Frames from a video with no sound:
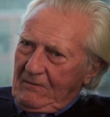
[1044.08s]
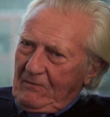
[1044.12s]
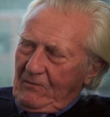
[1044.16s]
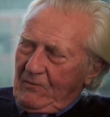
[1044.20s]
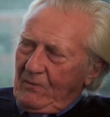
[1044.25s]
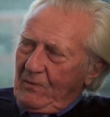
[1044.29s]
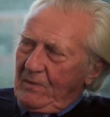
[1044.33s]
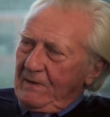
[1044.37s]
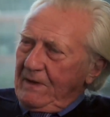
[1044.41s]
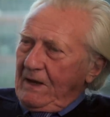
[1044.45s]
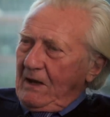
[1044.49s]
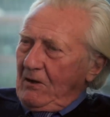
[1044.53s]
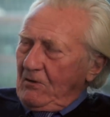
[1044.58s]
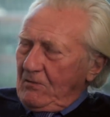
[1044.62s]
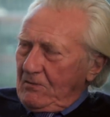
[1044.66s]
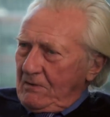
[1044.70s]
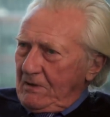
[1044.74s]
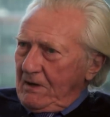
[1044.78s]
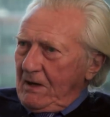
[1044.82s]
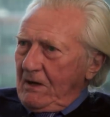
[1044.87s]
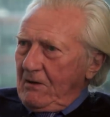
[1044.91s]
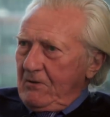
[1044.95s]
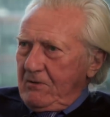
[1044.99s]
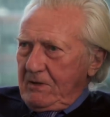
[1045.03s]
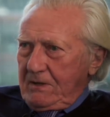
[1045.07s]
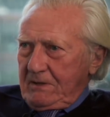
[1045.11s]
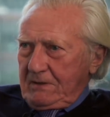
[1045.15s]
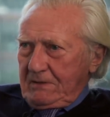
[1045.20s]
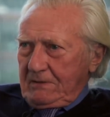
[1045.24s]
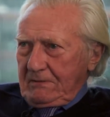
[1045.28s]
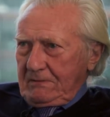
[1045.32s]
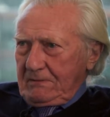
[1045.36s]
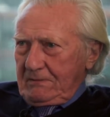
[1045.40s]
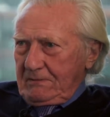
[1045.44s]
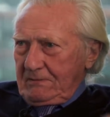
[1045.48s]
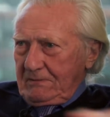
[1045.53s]
without
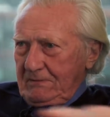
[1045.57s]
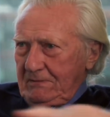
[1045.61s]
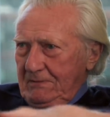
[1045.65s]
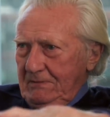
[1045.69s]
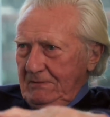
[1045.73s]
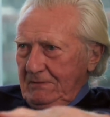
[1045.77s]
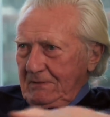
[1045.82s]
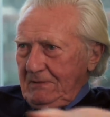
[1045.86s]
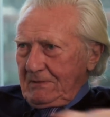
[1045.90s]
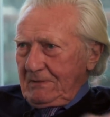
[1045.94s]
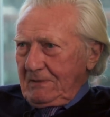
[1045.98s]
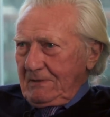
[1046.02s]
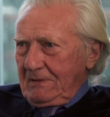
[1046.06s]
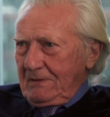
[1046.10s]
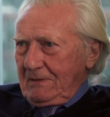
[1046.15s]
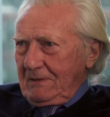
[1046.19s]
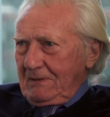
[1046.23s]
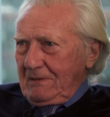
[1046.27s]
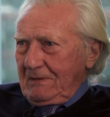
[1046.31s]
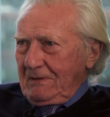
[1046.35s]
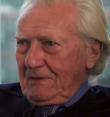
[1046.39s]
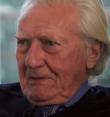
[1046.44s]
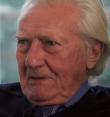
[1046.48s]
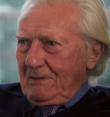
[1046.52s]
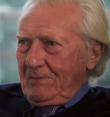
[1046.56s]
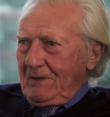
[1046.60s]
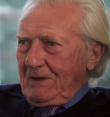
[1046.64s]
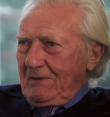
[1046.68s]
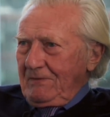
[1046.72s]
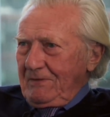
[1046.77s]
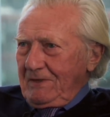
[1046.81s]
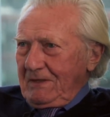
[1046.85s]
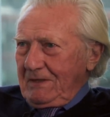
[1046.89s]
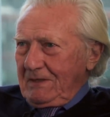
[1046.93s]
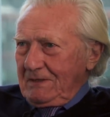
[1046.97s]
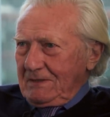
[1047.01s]
knowing
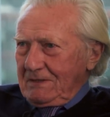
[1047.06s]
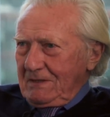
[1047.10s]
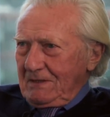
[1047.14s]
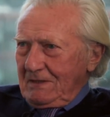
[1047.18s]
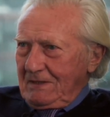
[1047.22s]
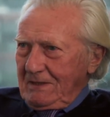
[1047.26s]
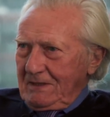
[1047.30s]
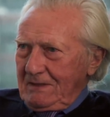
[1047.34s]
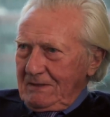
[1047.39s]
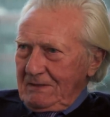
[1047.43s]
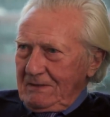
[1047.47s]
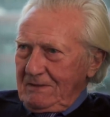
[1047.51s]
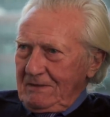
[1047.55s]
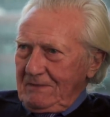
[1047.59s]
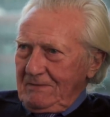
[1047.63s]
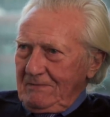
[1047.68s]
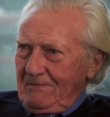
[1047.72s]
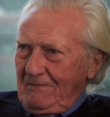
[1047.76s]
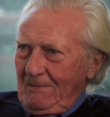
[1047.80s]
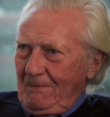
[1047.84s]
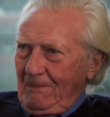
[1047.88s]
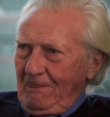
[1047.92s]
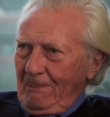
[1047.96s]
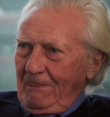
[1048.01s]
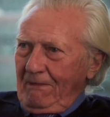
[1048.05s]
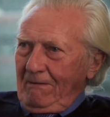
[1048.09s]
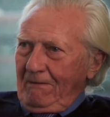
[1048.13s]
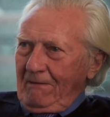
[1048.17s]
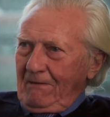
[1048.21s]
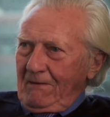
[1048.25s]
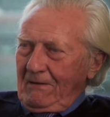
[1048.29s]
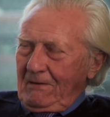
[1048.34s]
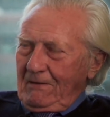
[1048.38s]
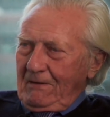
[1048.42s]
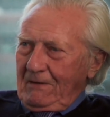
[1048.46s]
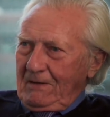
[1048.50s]
about the hinterland,
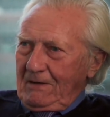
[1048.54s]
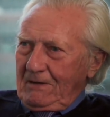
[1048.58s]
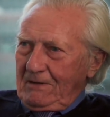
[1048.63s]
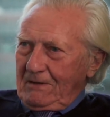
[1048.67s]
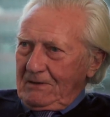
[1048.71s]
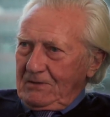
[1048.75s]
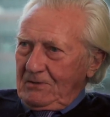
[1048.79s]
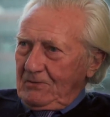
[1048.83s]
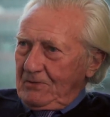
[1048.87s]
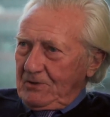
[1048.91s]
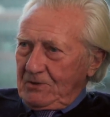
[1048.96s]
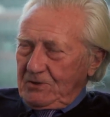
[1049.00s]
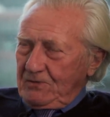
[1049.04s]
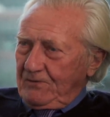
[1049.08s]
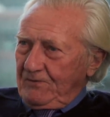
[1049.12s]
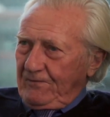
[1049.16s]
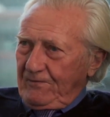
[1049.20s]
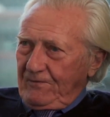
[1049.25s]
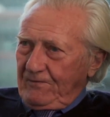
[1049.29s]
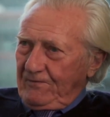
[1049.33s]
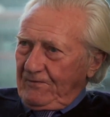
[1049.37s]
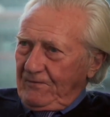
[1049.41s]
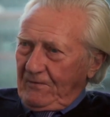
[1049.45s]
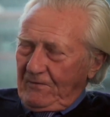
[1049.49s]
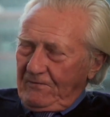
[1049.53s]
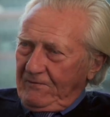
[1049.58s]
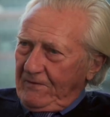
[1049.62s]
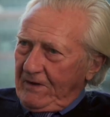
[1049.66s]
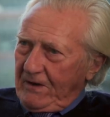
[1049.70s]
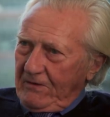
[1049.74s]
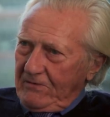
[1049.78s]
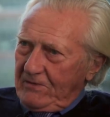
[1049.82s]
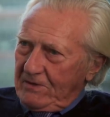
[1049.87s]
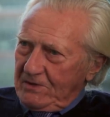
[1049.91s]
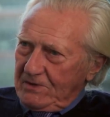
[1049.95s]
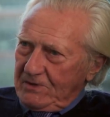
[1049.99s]
to which, for
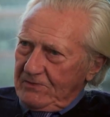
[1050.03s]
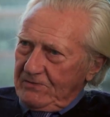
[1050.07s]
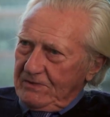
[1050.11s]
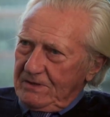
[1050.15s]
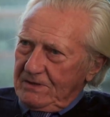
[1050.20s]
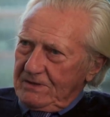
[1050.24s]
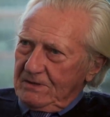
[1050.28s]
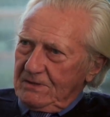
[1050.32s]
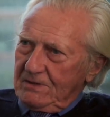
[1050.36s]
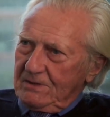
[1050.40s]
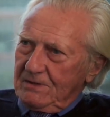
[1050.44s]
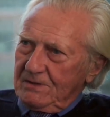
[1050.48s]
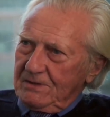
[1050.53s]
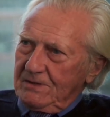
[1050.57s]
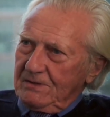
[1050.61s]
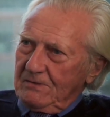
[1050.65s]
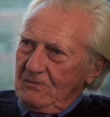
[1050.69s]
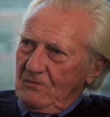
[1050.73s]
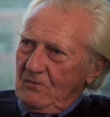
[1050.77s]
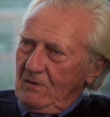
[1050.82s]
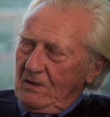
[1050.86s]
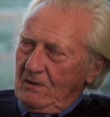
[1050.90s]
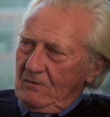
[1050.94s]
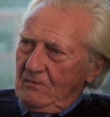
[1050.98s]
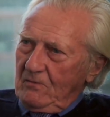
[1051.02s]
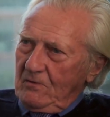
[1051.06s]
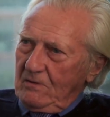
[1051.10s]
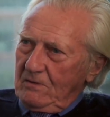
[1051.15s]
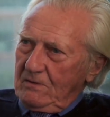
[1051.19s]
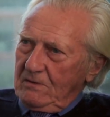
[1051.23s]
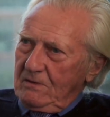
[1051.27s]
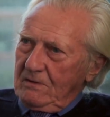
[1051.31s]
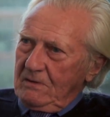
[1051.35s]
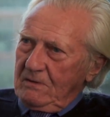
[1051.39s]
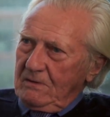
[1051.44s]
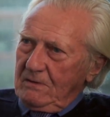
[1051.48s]
various reasons, one
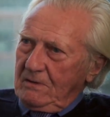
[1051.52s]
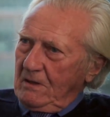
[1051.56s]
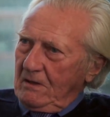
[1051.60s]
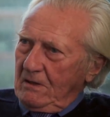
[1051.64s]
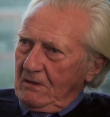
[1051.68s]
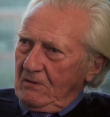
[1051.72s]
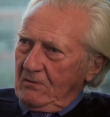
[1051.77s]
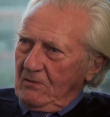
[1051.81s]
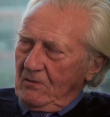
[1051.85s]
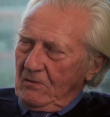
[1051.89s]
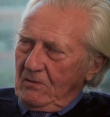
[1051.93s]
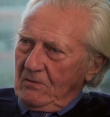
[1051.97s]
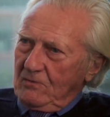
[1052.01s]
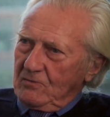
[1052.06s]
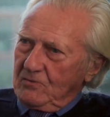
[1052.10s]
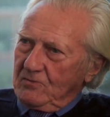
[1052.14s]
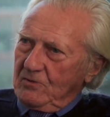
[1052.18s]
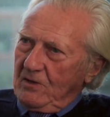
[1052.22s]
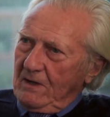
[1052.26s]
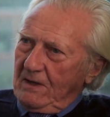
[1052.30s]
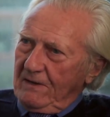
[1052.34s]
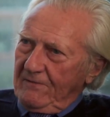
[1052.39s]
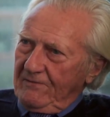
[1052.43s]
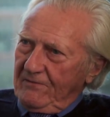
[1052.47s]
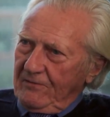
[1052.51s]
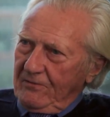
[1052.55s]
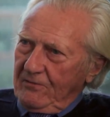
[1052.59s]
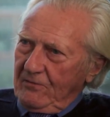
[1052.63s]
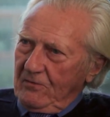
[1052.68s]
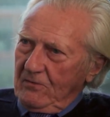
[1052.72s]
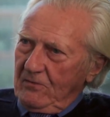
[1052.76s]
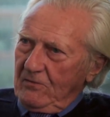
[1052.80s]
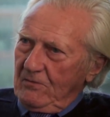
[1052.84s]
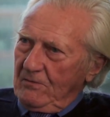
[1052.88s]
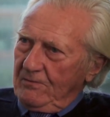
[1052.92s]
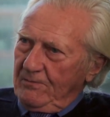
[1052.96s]
would go or drive
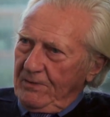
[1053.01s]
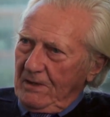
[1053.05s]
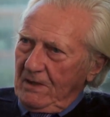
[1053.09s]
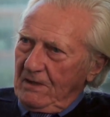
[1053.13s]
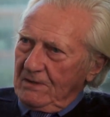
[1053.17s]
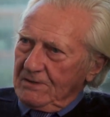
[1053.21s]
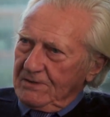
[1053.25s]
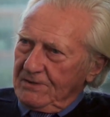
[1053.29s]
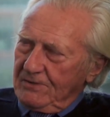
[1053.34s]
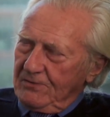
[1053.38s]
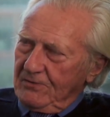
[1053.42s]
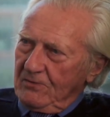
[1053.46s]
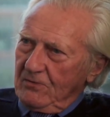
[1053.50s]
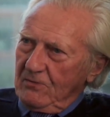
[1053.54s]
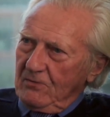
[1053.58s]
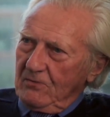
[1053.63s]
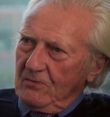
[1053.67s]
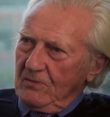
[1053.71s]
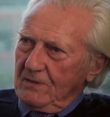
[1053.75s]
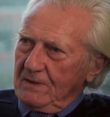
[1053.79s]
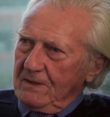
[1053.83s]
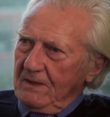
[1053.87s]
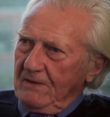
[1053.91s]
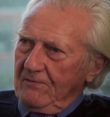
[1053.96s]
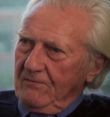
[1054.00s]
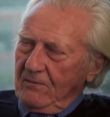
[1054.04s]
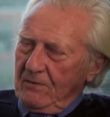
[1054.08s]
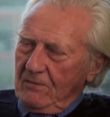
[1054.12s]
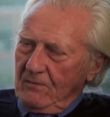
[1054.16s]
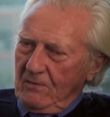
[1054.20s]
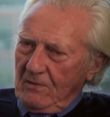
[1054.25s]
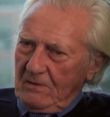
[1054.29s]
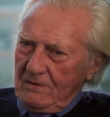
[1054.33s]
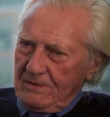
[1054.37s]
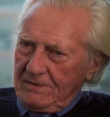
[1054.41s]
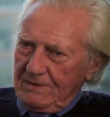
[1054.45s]
through, pass through, whatever
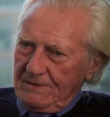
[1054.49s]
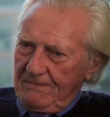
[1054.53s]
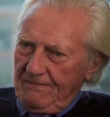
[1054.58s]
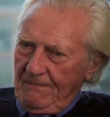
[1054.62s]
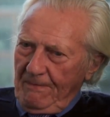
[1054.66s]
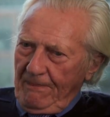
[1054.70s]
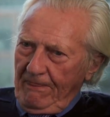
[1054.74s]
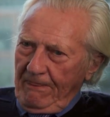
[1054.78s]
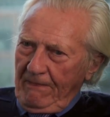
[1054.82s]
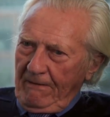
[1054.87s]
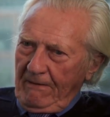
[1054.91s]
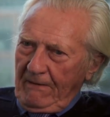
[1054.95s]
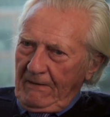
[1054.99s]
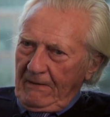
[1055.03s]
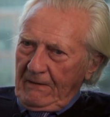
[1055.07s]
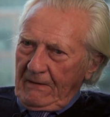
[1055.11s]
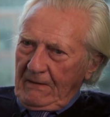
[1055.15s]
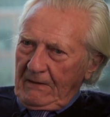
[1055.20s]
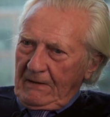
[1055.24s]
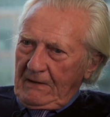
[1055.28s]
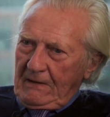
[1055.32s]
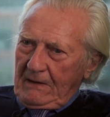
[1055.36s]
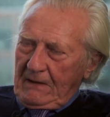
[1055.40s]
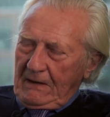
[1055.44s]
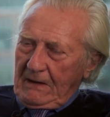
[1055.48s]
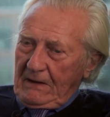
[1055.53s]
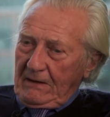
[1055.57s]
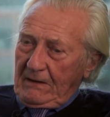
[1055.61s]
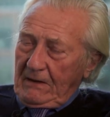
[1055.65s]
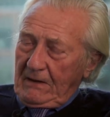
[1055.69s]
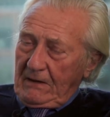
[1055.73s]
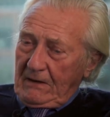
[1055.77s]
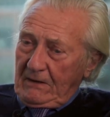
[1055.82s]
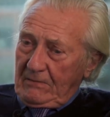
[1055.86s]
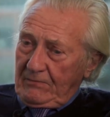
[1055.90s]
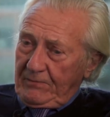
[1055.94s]
it was.
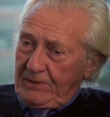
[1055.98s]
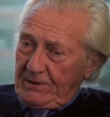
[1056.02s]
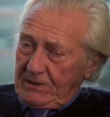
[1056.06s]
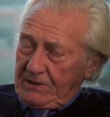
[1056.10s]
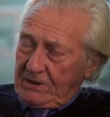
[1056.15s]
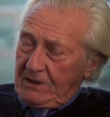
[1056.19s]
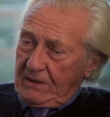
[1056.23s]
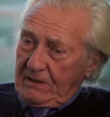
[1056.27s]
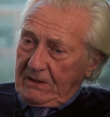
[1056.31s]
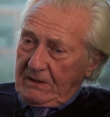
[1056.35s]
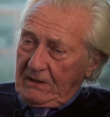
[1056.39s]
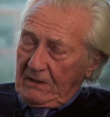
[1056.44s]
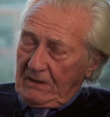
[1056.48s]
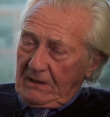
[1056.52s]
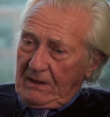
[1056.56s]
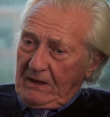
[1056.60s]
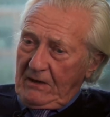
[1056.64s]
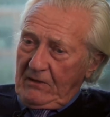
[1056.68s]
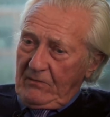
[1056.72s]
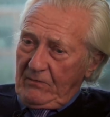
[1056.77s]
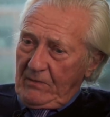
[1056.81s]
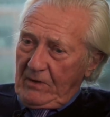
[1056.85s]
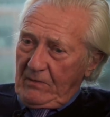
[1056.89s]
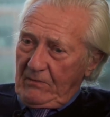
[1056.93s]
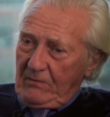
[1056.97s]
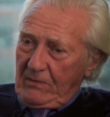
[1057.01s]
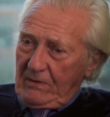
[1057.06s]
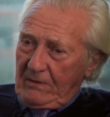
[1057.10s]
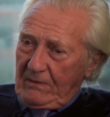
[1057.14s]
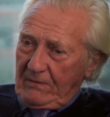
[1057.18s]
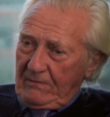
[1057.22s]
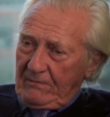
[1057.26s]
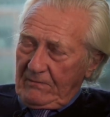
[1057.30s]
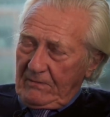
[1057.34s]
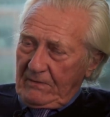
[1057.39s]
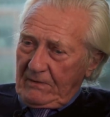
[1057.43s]
And particularly, I
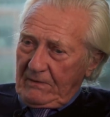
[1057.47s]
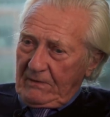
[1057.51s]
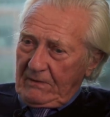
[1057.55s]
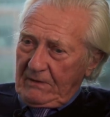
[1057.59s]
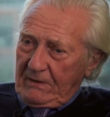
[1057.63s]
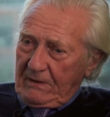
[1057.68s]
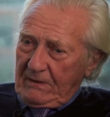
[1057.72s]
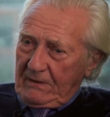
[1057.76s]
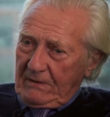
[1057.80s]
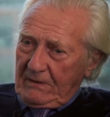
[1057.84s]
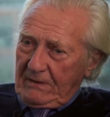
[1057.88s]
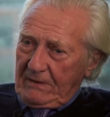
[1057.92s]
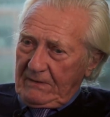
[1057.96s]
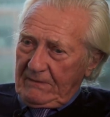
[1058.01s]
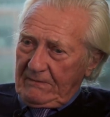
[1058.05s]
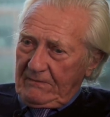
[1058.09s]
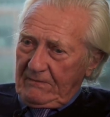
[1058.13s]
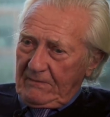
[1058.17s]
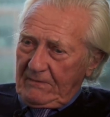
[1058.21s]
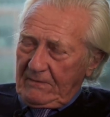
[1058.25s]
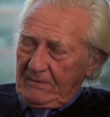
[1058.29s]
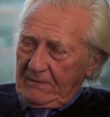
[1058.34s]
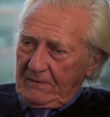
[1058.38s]
remember in the